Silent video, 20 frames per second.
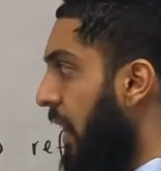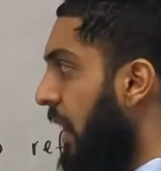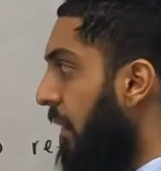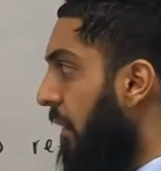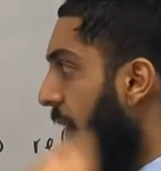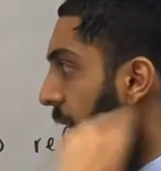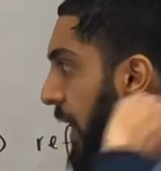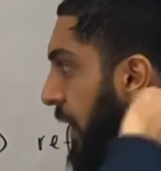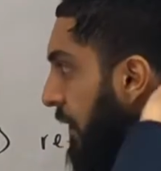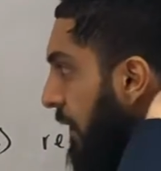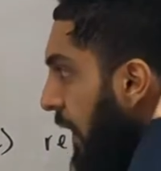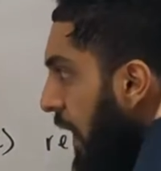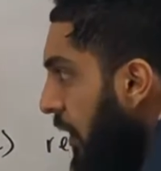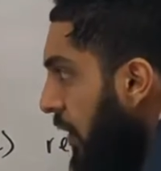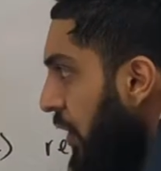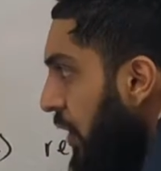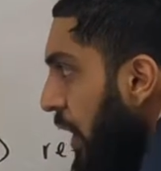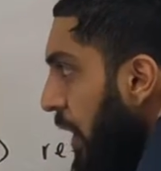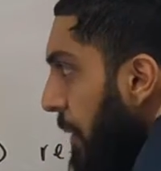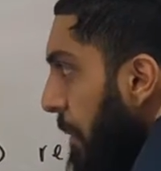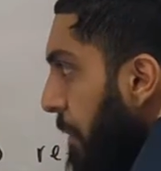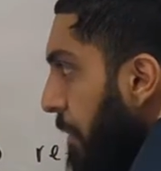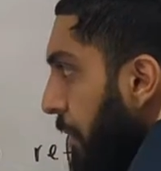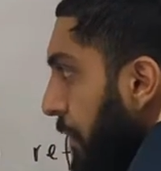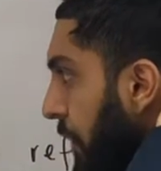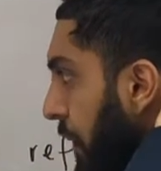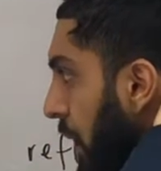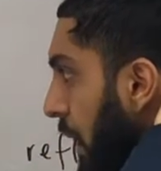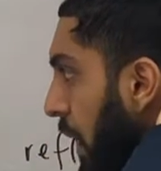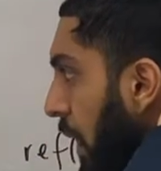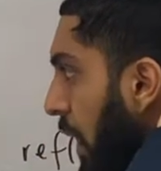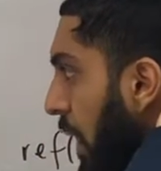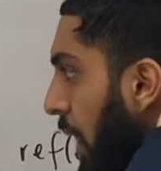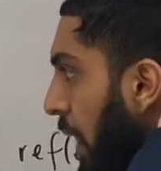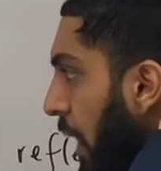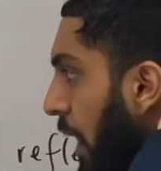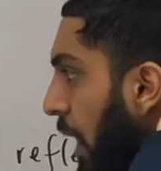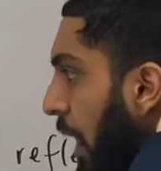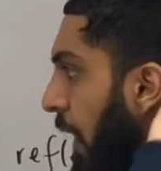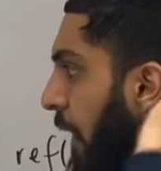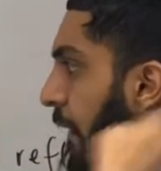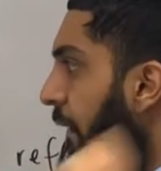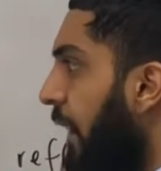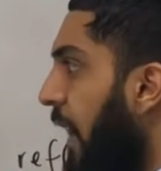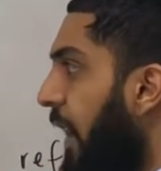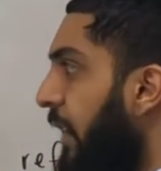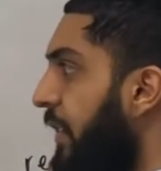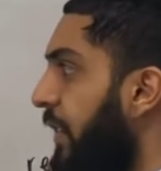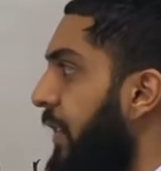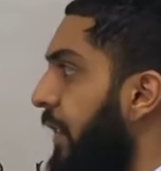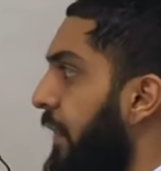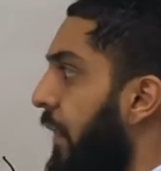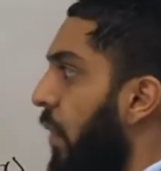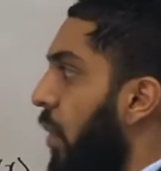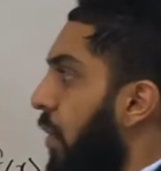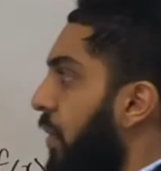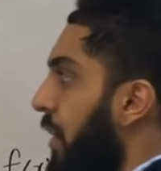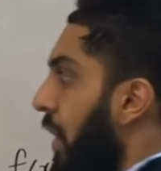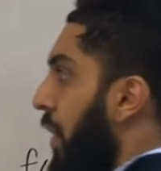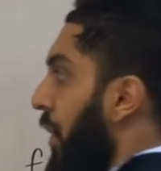the inverse function. First of all, the